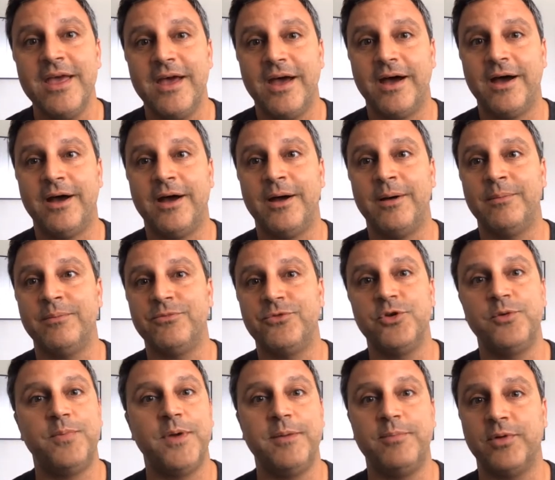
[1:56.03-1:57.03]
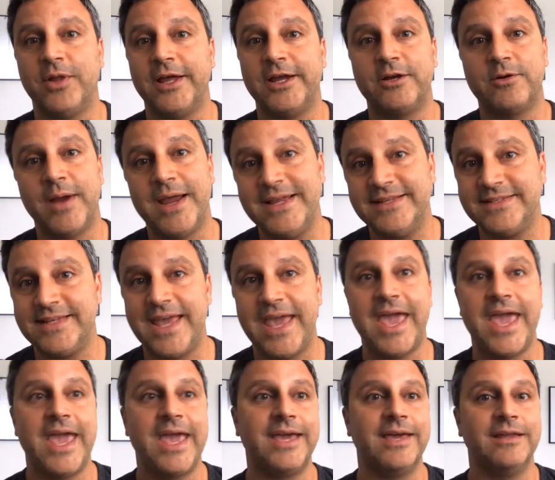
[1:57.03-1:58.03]
Um, through people like Crazy
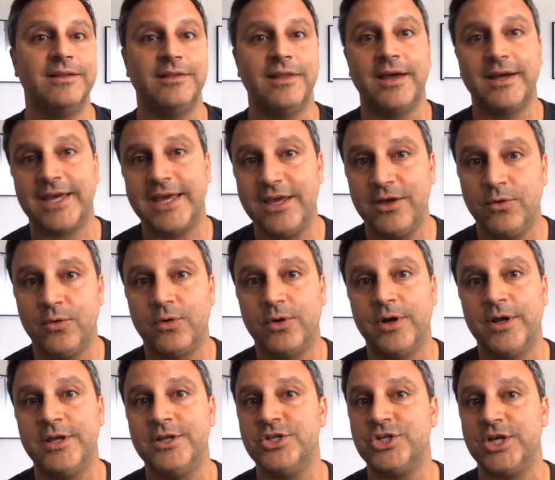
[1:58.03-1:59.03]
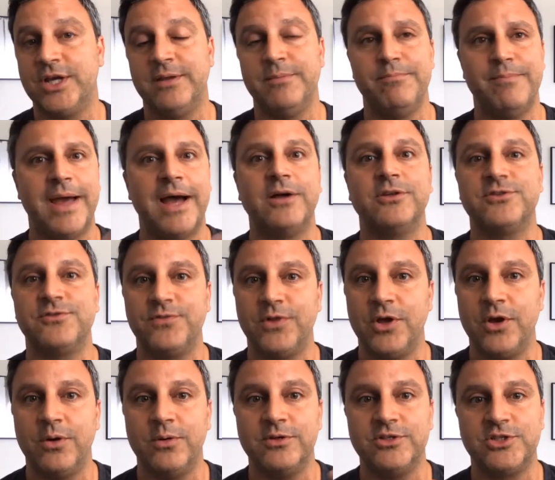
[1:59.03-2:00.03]
Egg and Lucky Orange and
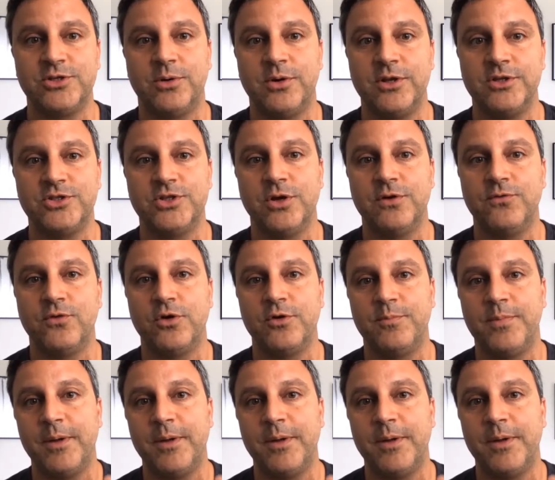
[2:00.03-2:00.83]
Mouseflow and so on and so forth.